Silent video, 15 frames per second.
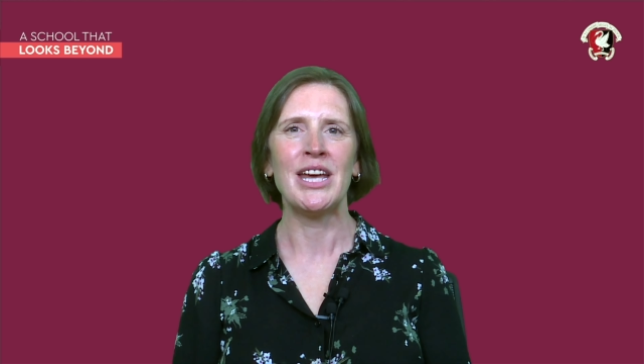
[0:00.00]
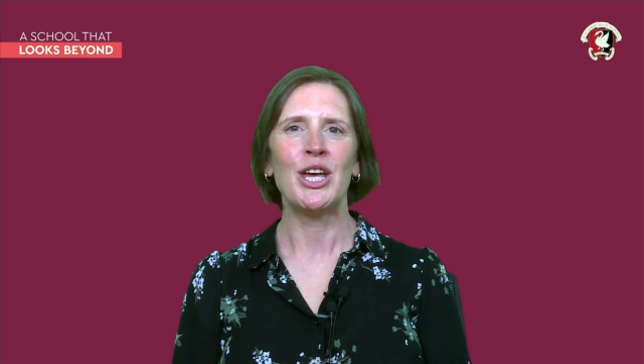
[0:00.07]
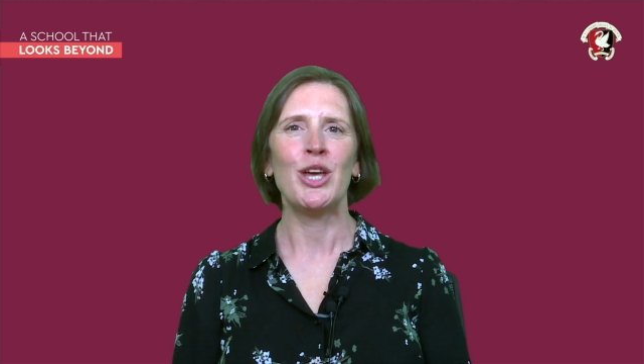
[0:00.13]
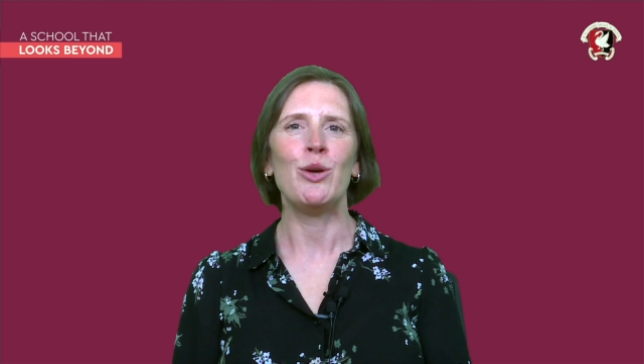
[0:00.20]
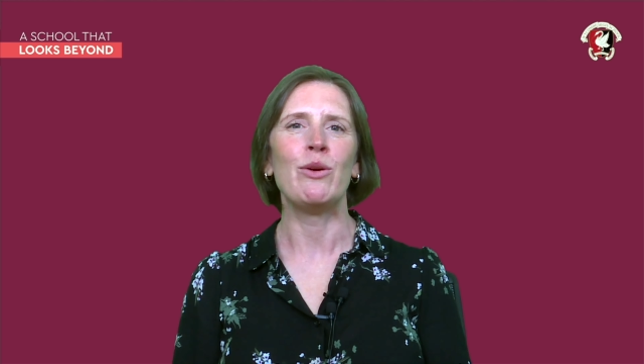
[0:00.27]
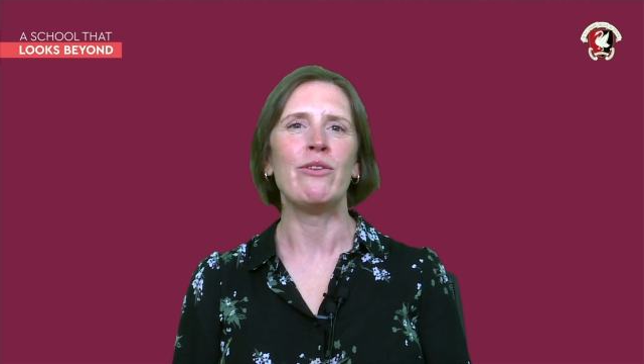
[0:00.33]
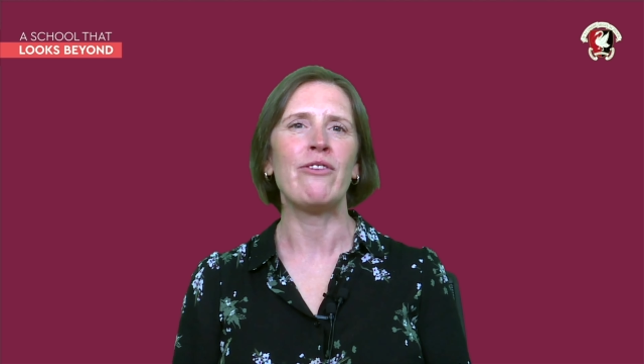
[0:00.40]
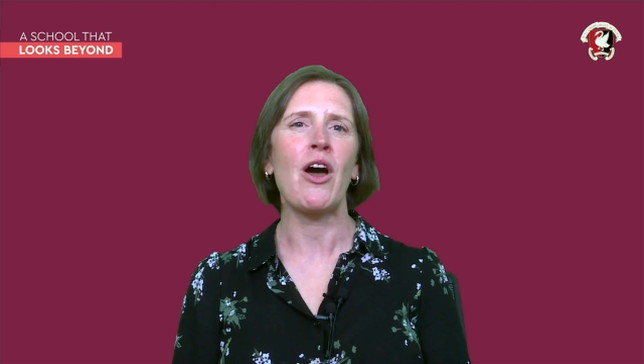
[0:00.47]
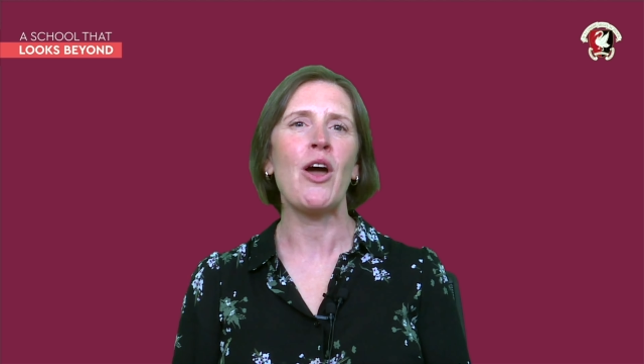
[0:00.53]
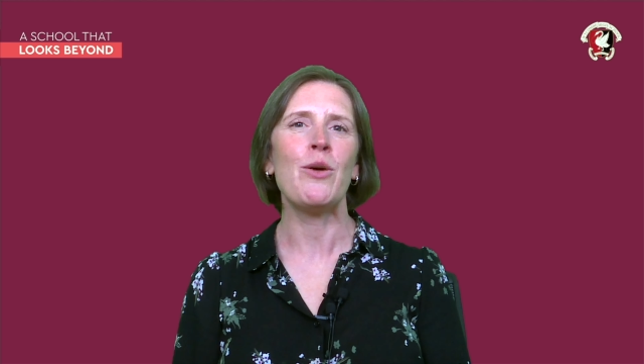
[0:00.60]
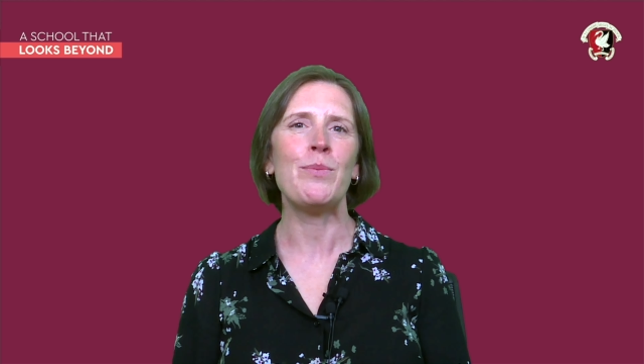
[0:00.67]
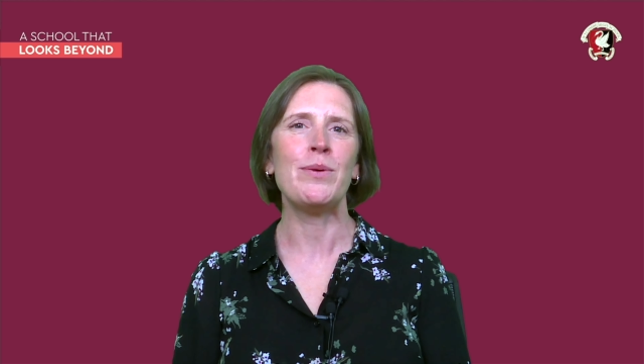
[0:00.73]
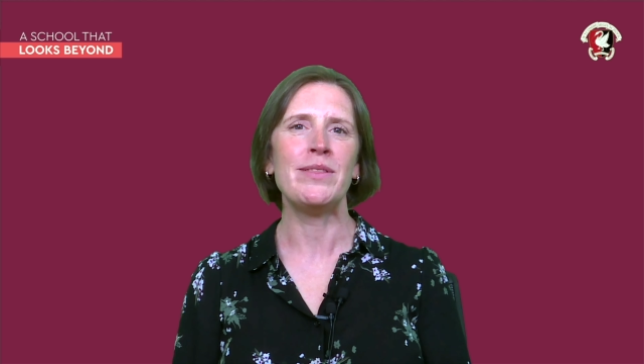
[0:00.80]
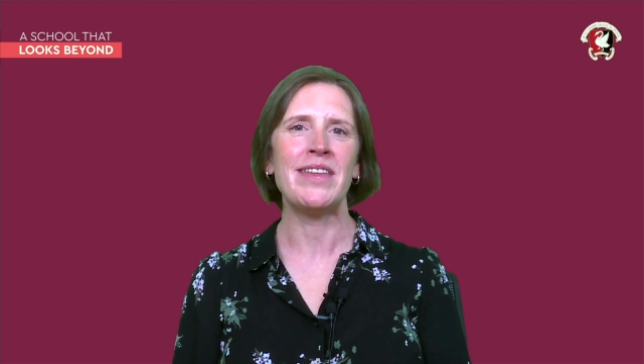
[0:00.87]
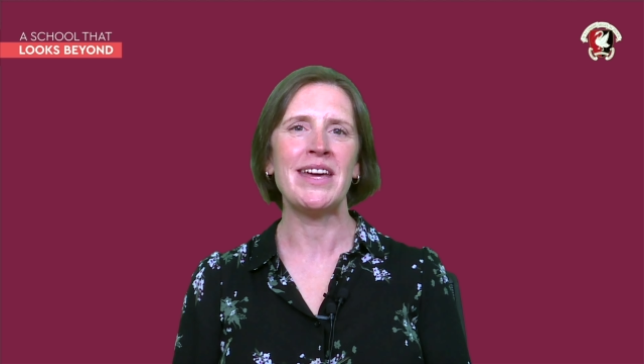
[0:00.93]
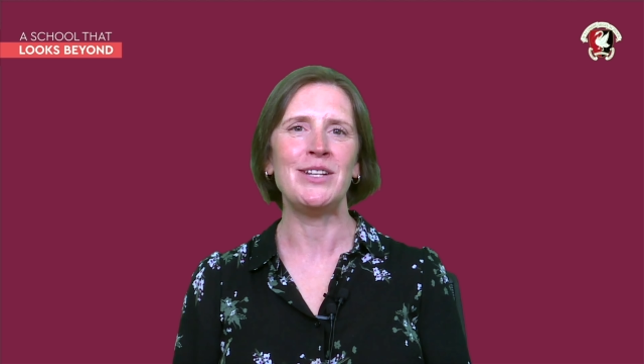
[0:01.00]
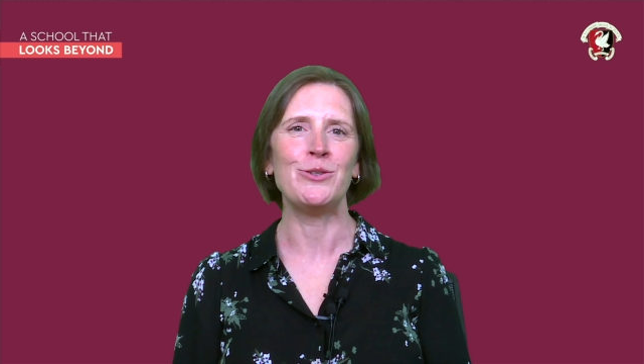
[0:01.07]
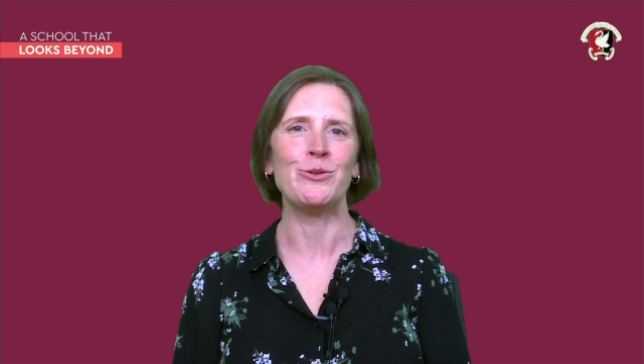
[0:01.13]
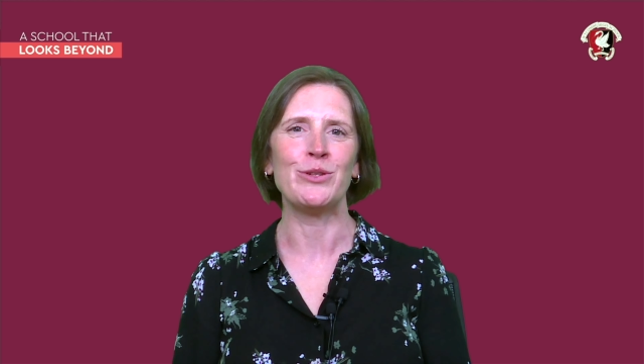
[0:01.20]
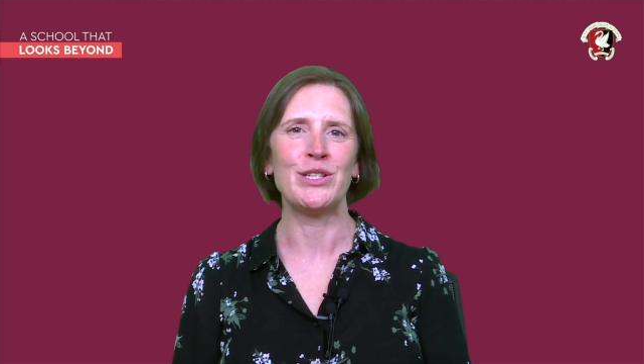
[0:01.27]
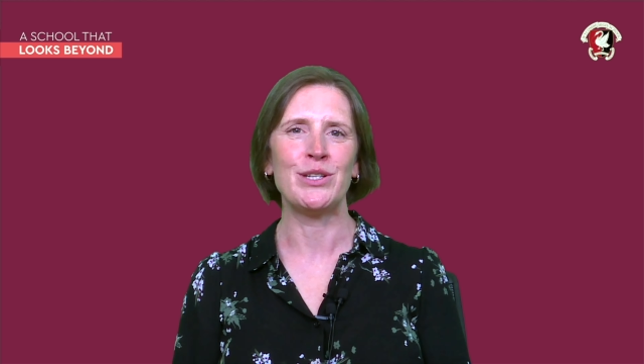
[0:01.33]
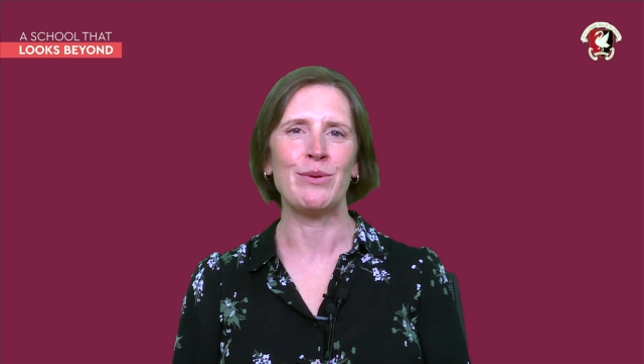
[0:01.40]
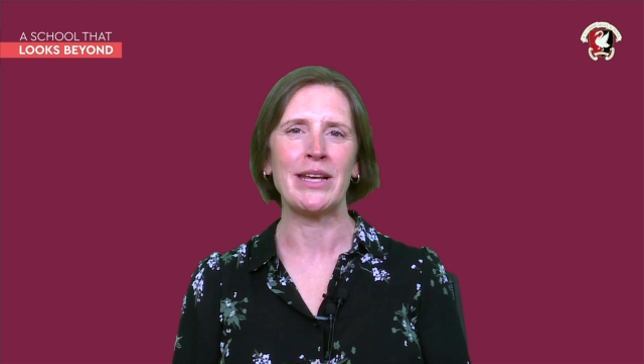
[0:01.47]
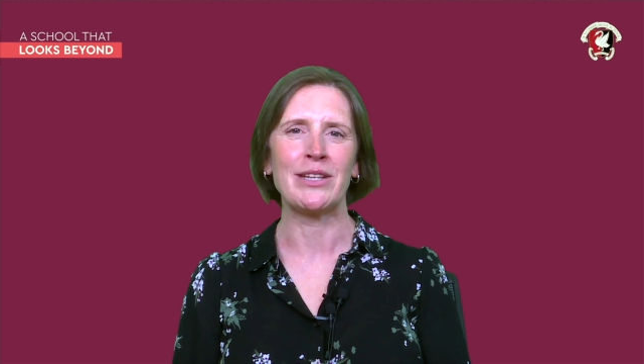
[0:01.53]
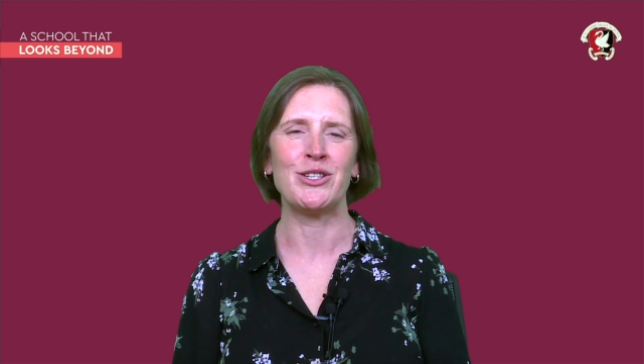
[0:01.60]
who have opened their doors to our